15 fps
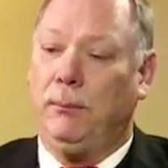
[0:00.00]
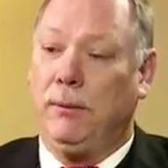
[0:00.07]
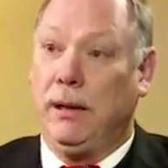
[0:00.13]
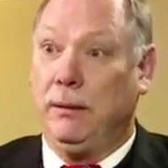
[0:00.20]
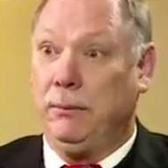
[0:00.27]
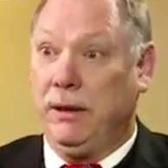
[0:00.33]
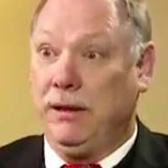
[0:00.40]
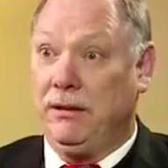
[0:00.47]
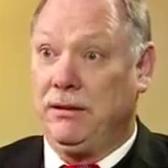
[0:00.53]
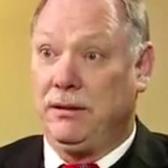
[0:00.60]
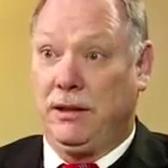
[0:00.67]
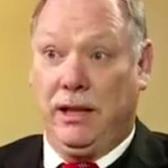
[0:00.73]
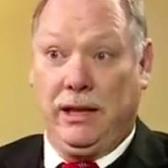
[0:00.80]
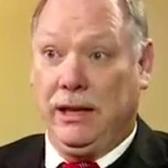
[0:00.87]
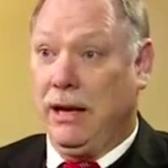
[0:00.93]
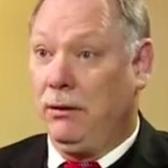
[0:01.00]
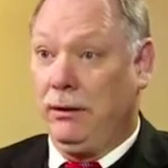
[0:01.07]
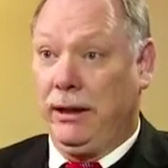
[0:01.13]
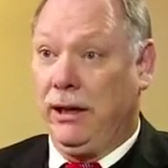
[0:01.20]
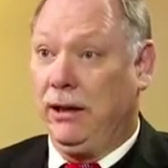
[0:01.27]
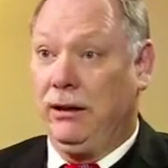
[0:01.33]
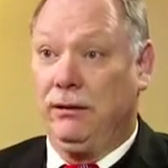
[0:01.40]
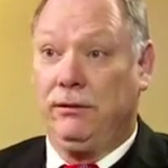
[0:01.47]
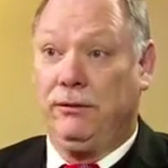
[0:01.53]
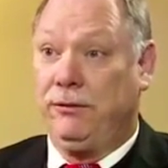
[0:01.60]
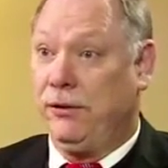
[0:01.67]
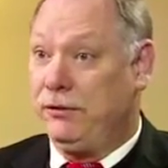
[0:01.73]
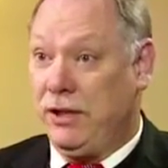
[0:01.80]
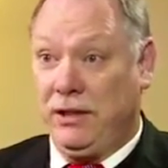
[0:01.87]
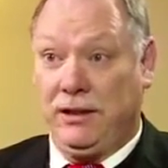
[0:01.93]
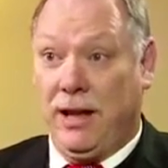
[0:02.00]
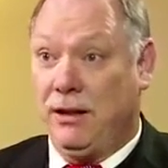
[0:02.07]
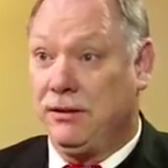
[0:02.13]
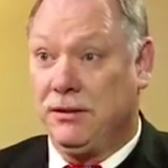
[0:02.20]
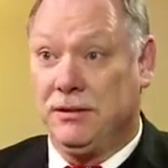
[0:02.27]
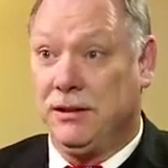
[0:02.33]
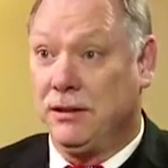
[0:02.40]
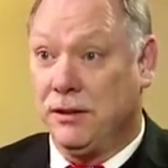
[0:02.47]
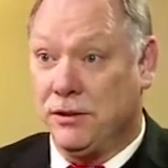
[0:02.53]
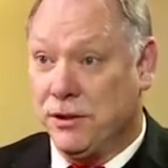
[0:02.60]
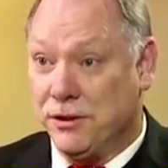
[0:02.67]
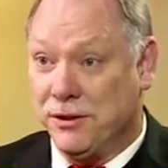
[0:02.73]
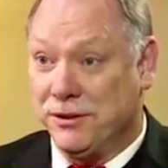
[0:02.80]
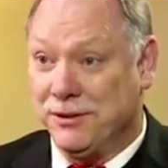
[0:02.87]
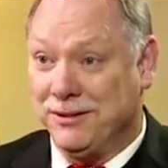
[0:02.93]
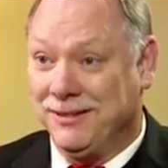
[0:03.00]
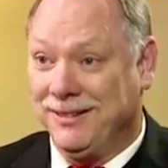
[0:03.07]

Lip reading: it means getting out and getting 15,000 signatures.